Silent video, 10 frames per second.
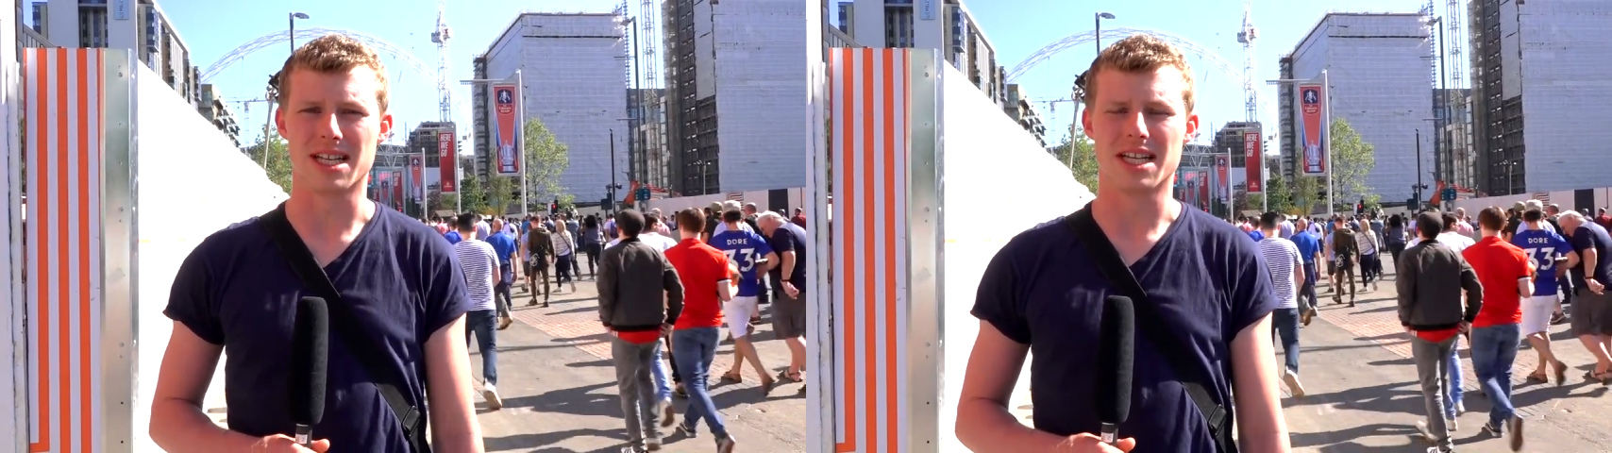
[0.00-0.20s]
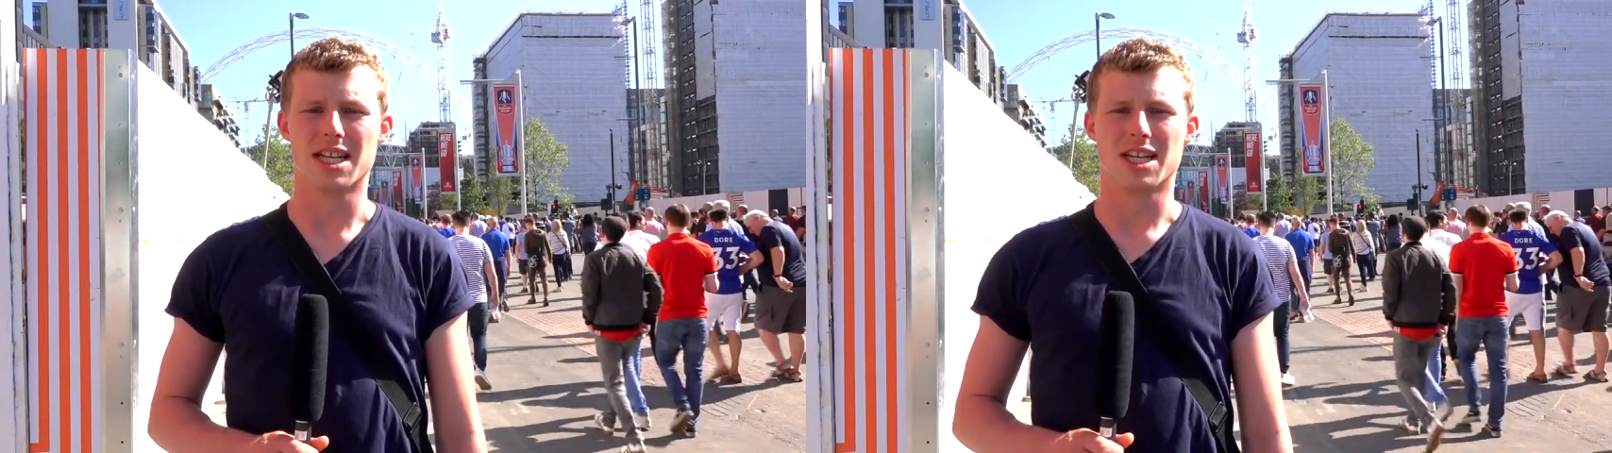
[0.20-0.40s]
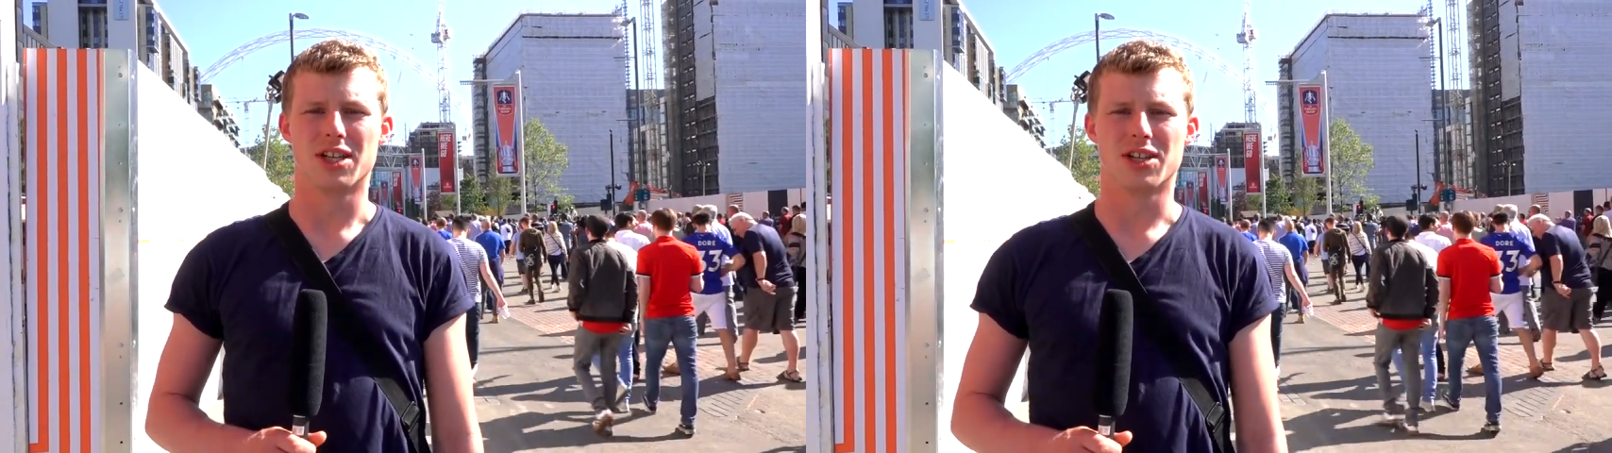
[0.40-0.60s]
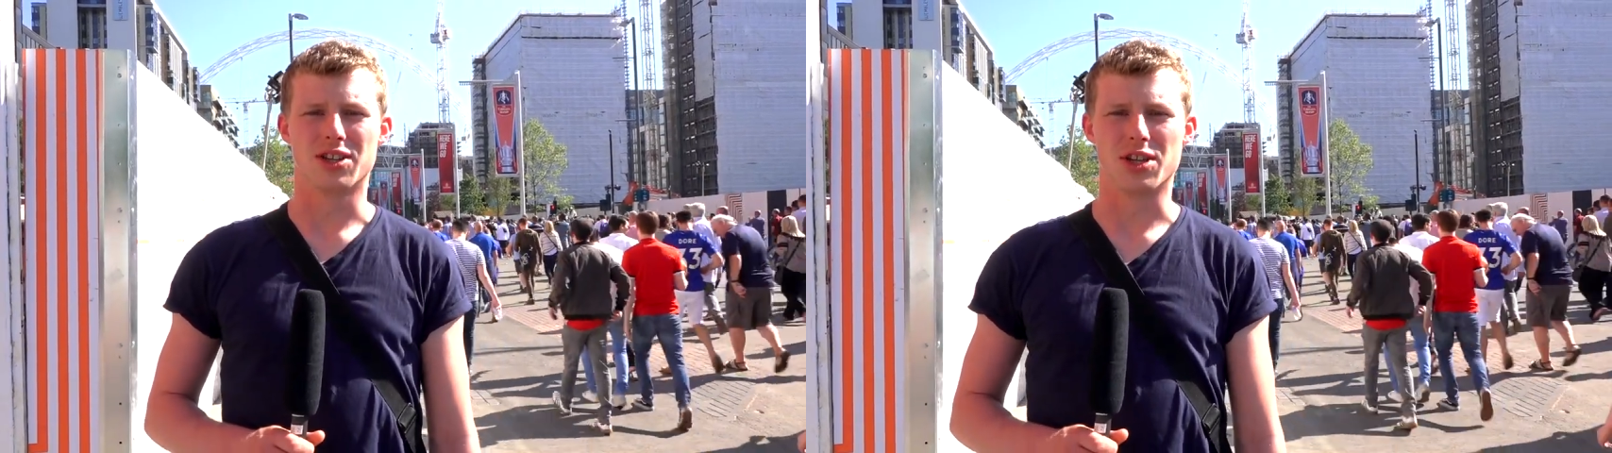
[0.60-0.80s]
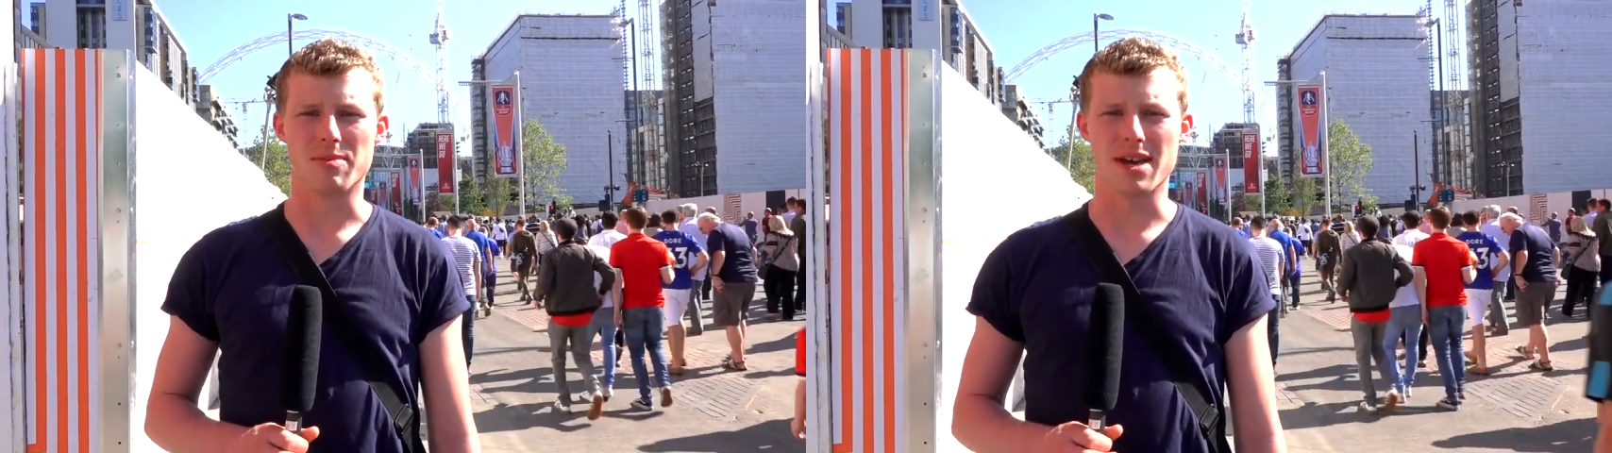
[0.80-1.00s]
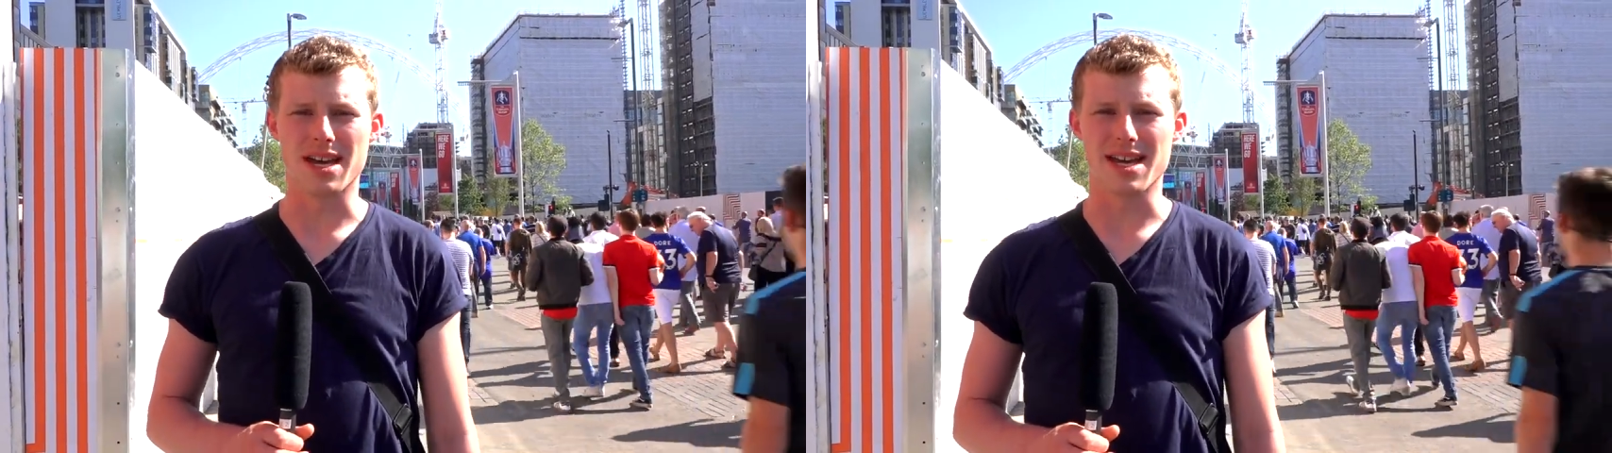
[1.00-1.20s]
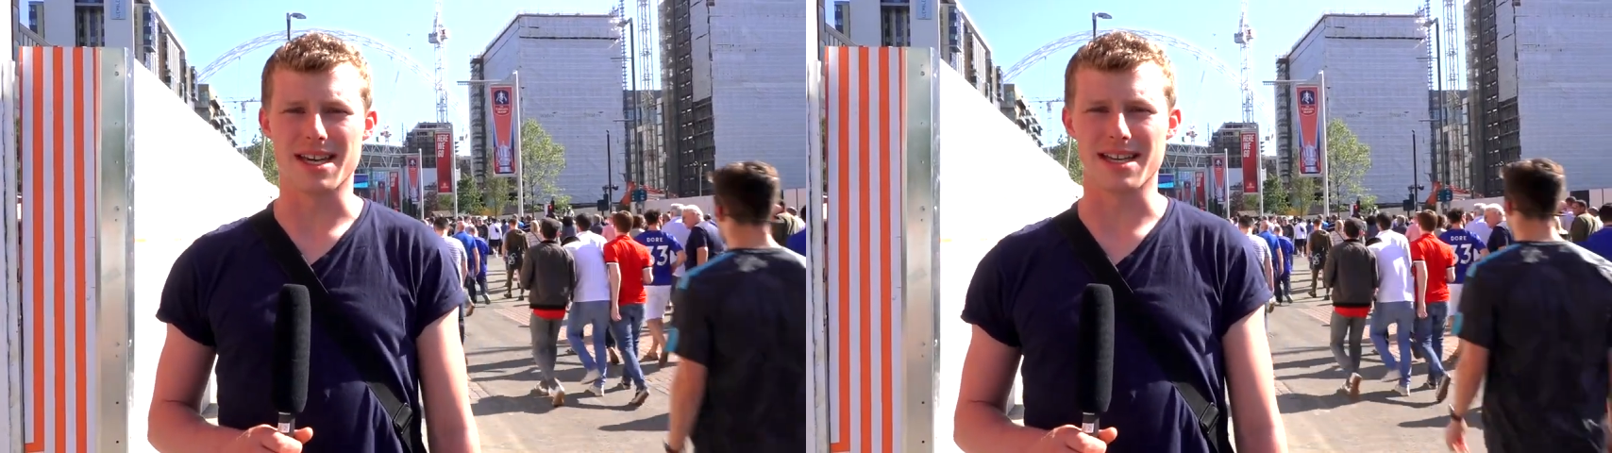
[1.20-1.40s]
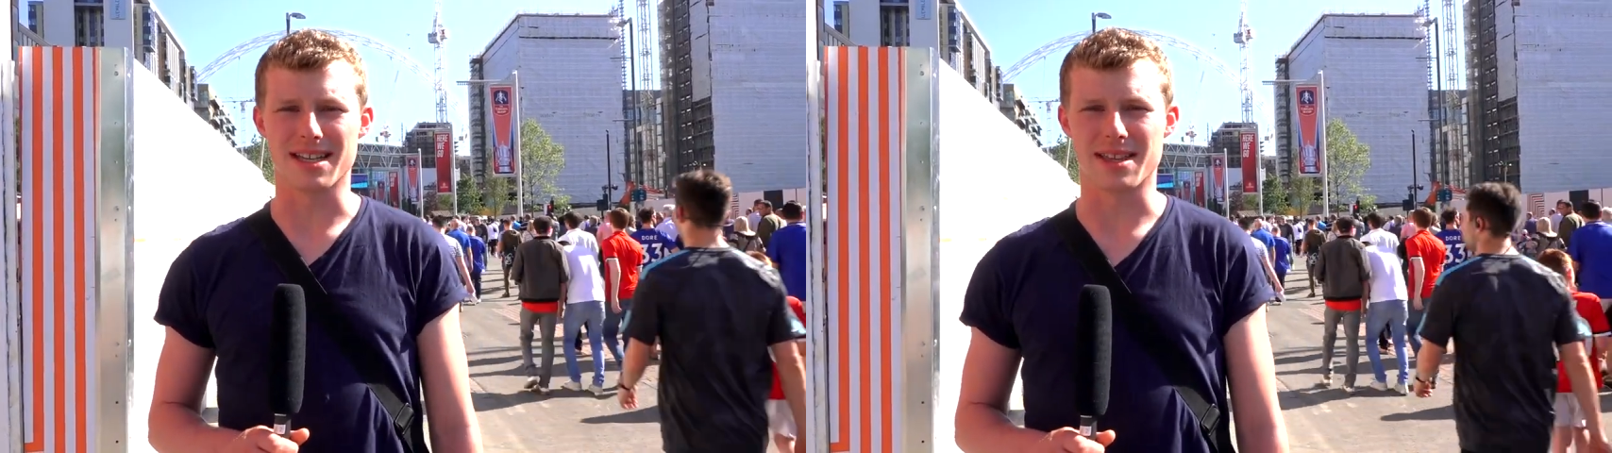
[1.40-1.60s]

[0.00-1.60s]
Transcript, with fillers: The chanting from behind was